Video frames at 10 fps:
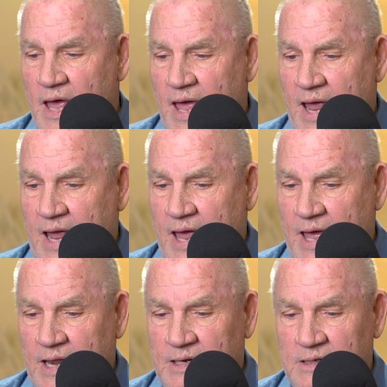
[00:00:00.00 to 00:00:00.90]

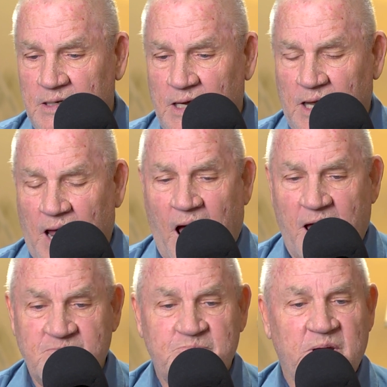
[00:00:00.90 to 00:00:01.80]
And uh,
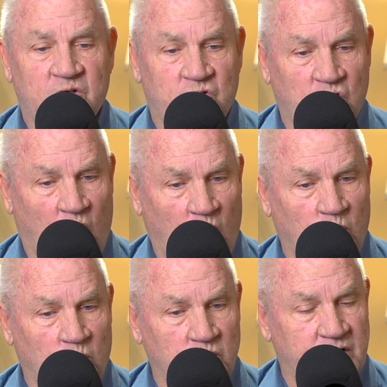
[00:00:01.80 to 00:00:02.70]
I've been
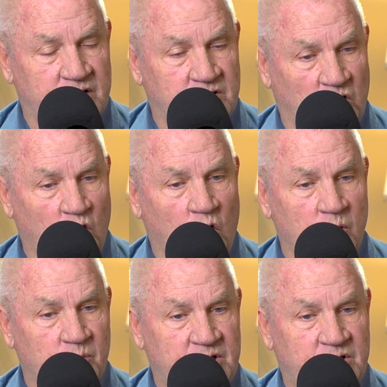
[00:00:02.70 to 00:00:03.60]
told that the
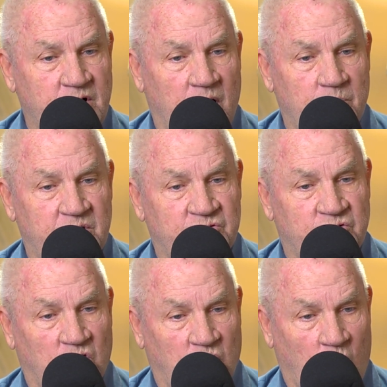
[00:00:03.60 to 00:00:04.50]
garbage dump is
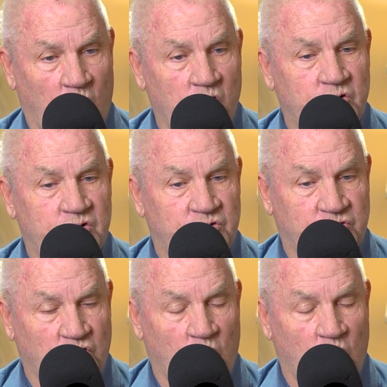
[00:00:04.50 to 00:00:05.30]
the largest